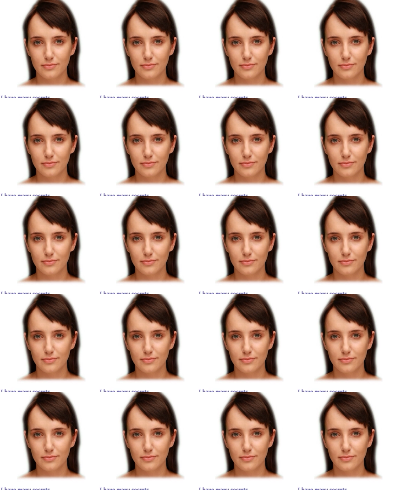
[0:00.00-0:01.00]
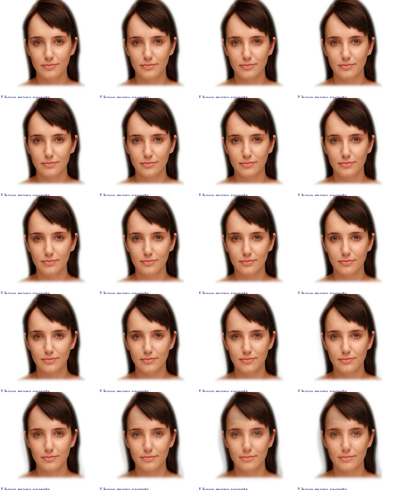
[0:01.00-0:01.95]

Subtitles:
(no one is talking)